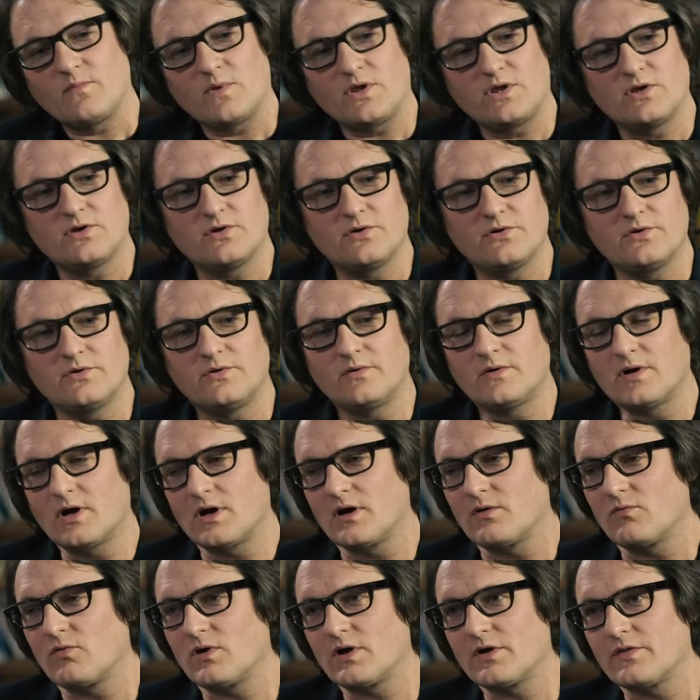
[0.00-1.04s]
You
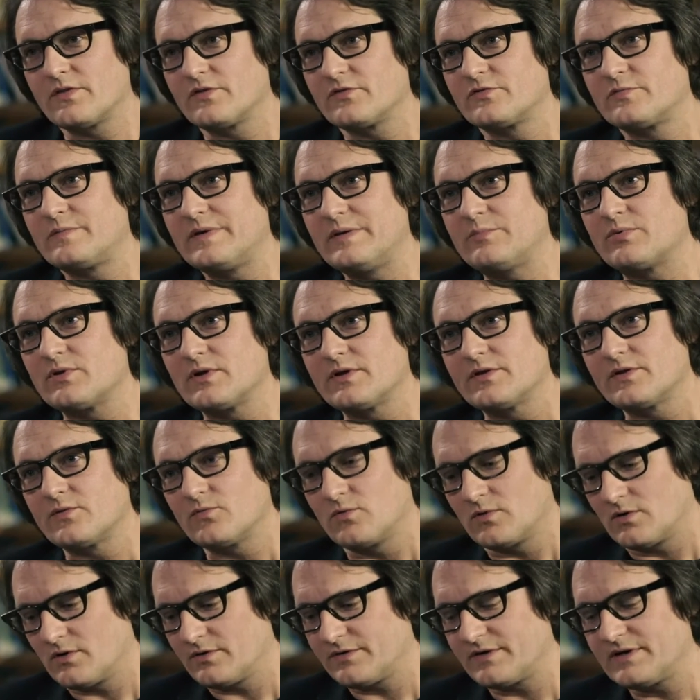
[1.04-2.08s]
are one of those people in the
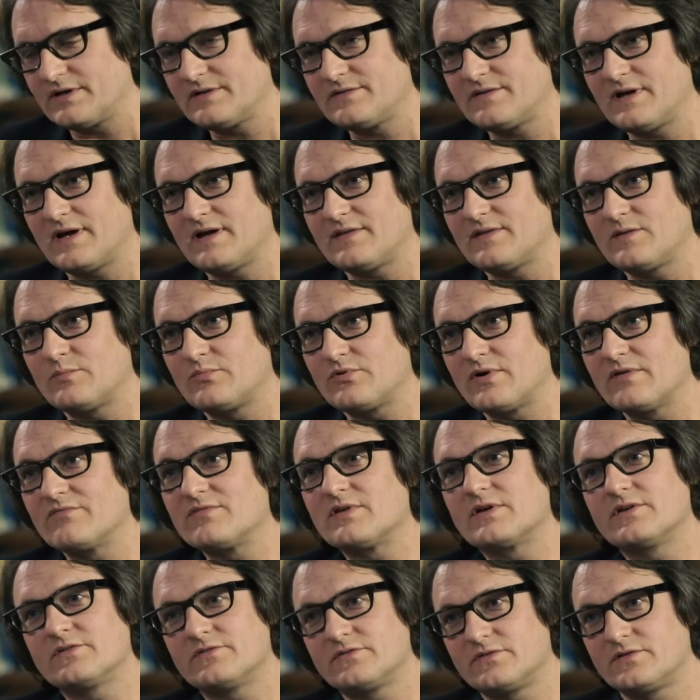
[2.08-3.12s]
world that has had the
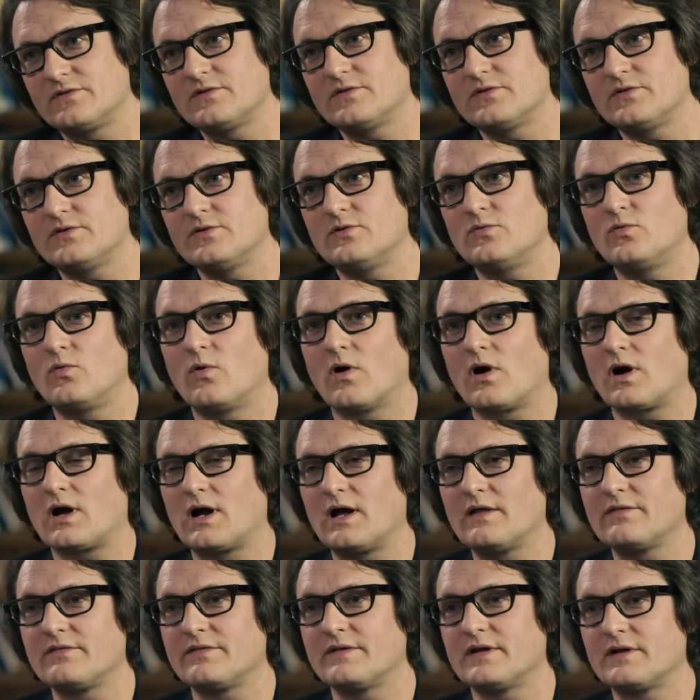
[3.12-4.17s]
privilege to work
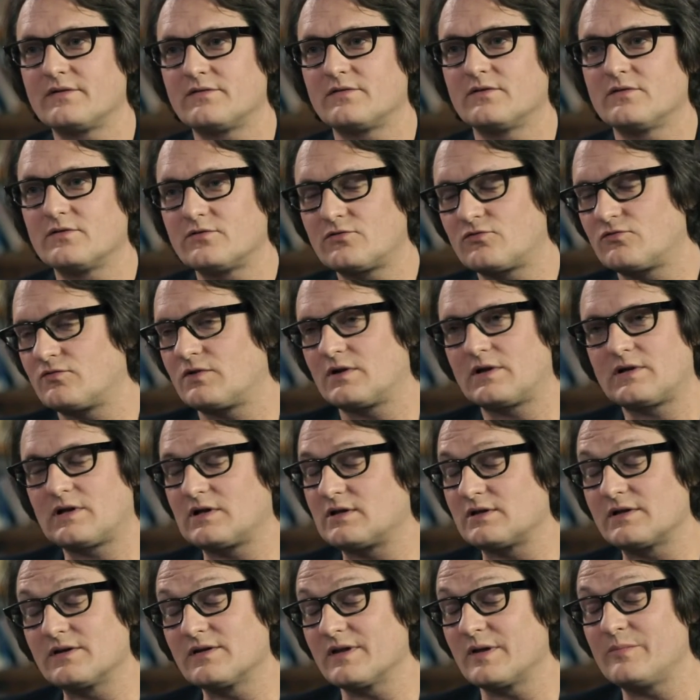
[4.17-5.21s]
on things you're
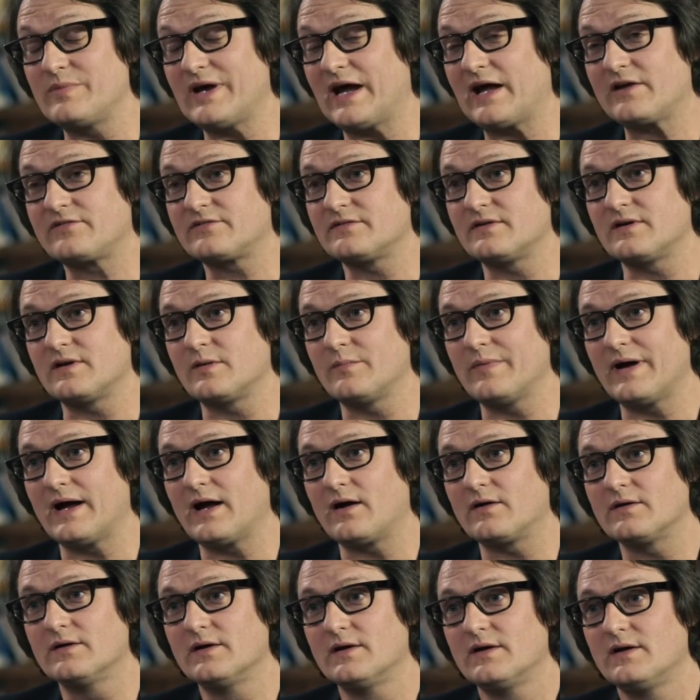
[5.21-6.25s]
clearly passionate
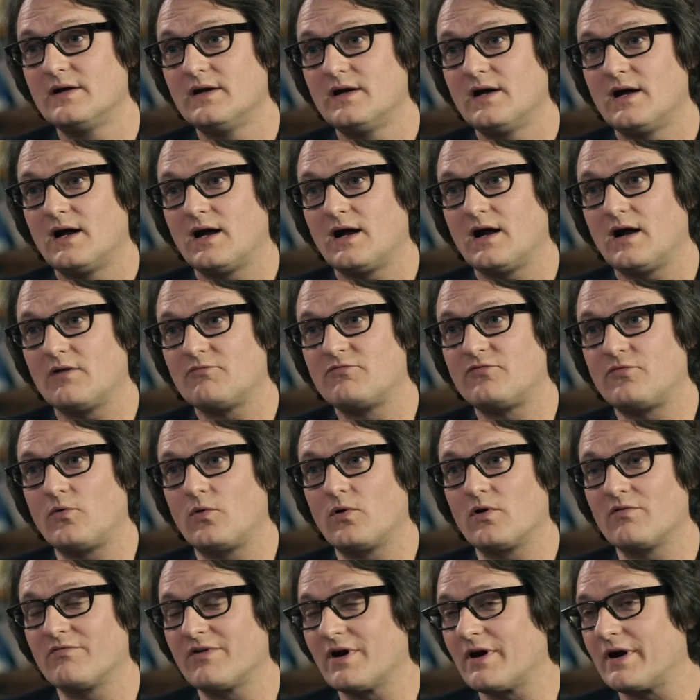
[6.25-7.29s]
about
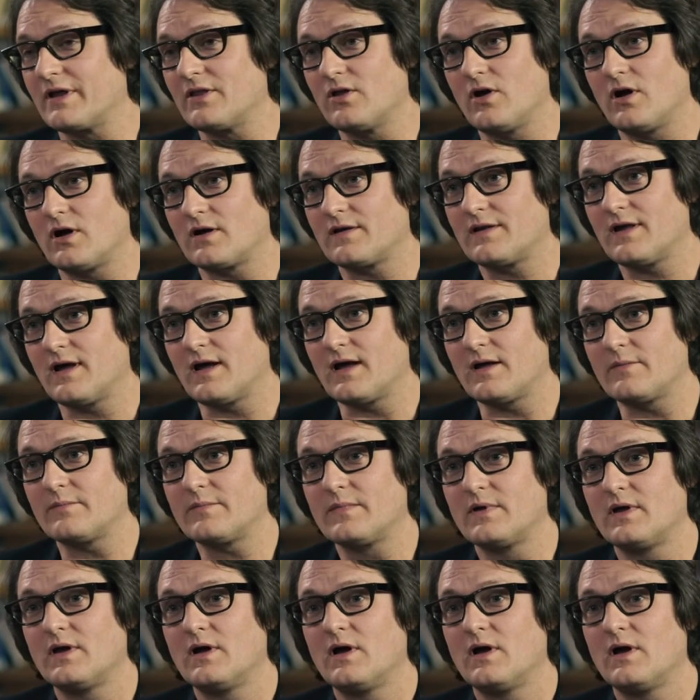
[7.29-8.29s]
for a very long time.